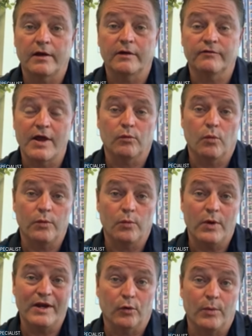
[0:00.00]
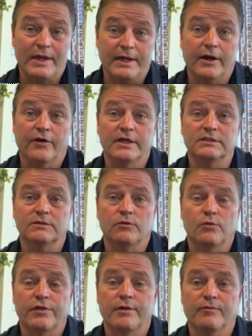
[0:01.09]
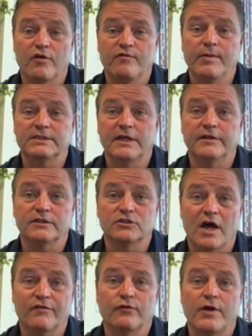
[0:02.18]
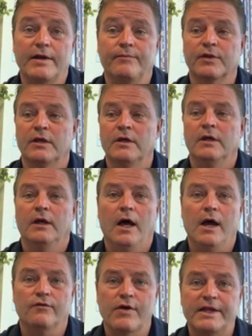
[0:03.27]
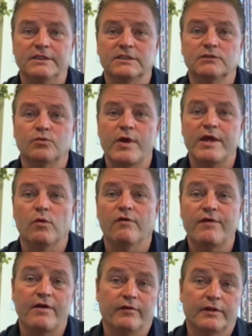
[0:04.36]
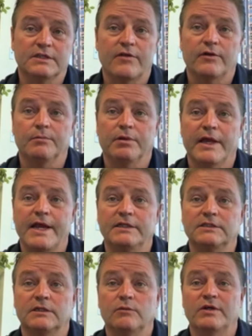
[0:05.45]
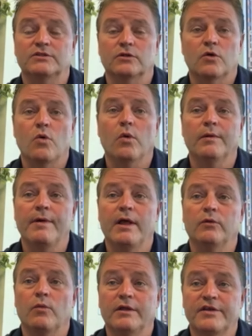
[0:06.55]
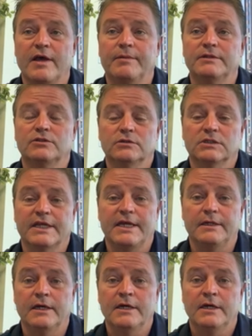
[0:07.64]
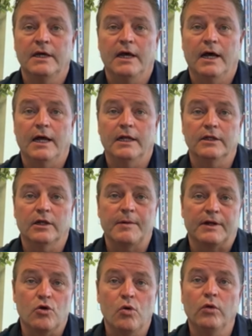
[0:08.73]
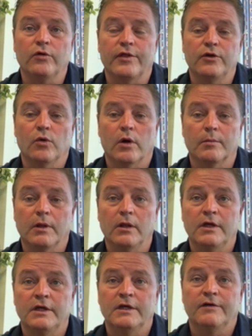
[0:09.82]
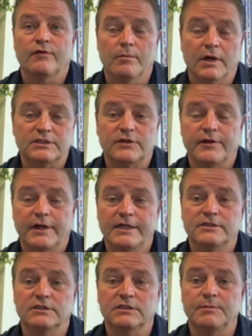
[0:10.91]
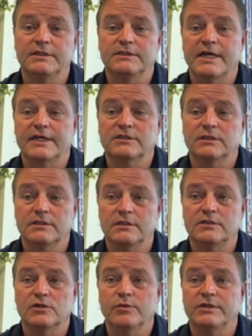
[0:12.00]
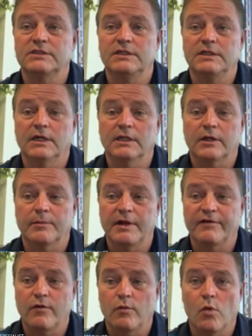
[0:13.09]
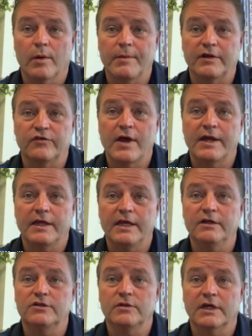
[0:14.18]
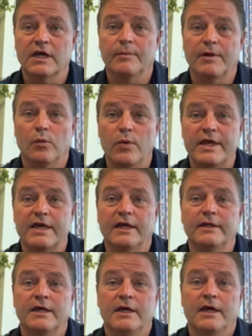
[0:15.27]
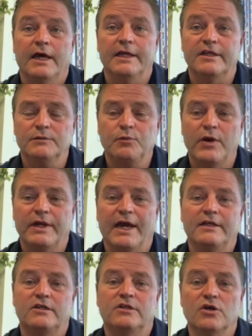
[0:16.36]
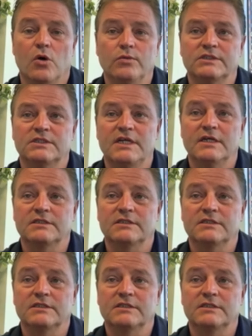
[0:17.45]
red winter wheat areas with improvements in the soft red. Uh, rains this week will favor the southern plains and western corn belt, while temperatures lean uh, a little bit cooler than normal for much of the nation's midsections until we see a little bit of a warming trend into the coming weekend. At this point, I don't see a